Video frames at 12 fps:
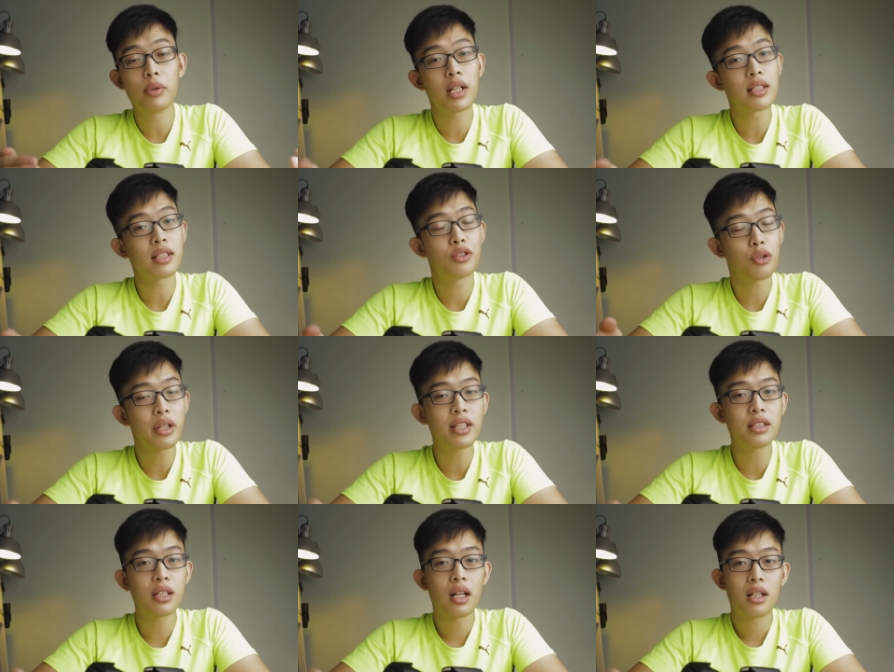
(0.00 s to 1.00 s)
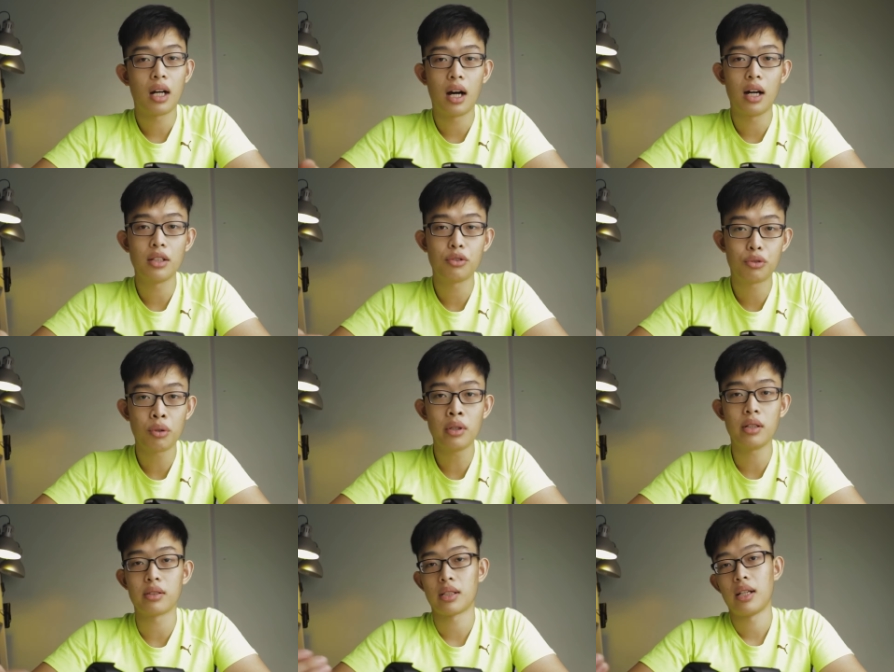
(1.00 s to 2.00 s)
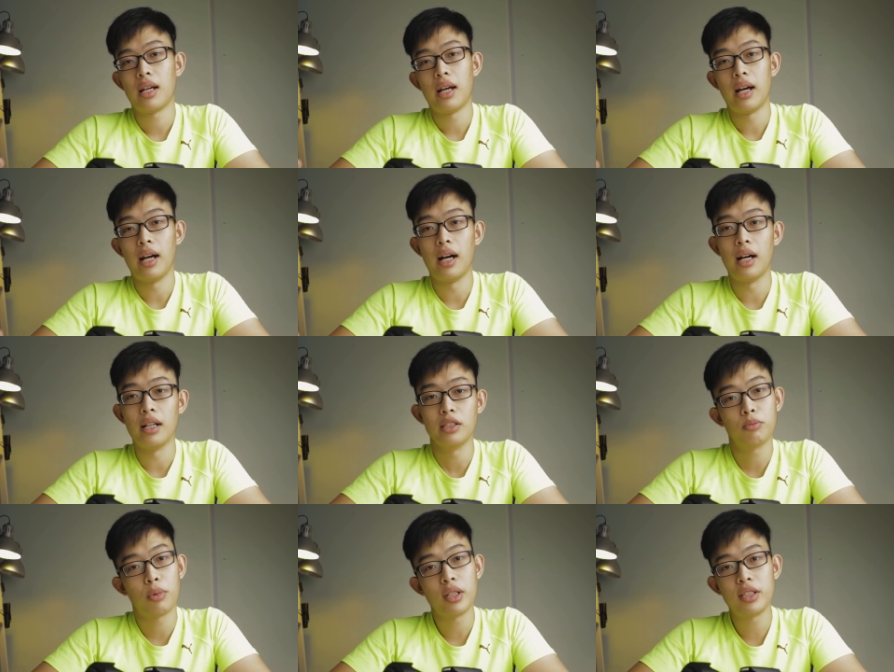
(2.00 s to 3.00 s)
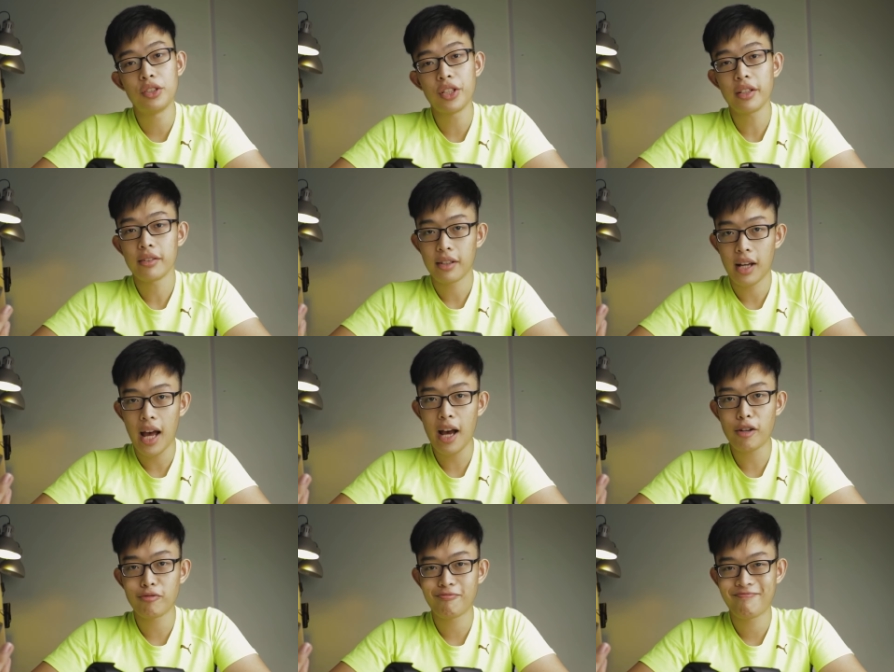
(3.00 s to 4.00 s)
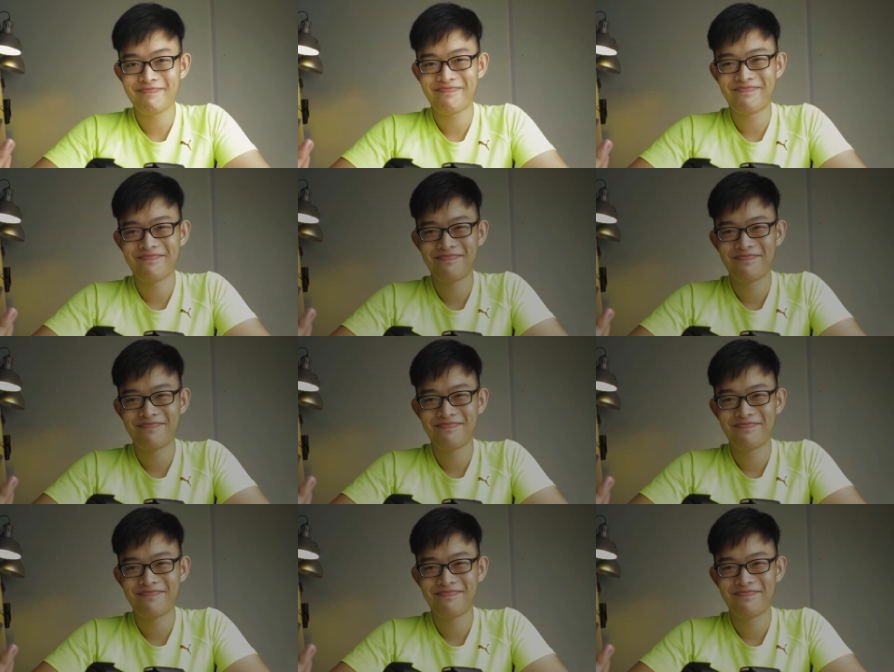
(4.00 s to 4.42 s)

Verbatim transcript: you guys enjoy these tutorials. It's your boy CJ. Out.